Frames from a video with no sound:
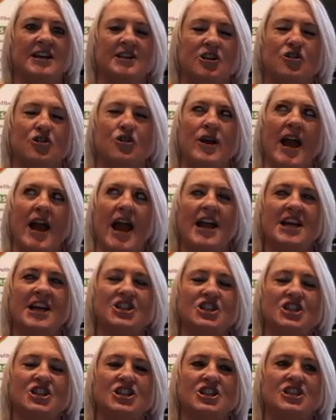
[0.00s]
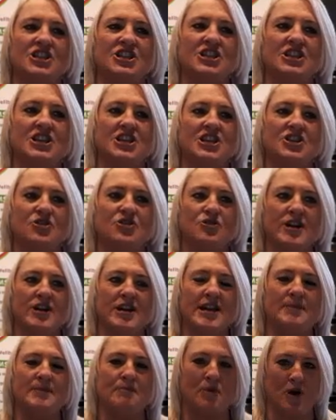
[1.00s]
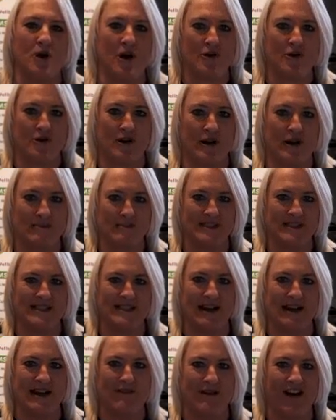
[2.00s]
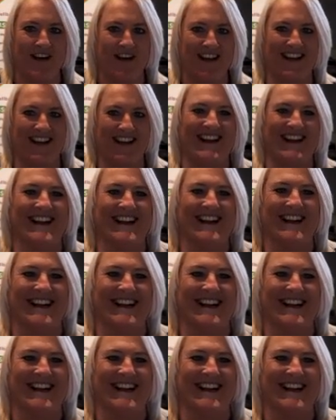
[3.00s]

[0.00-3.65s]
creation degree programs. Is that right?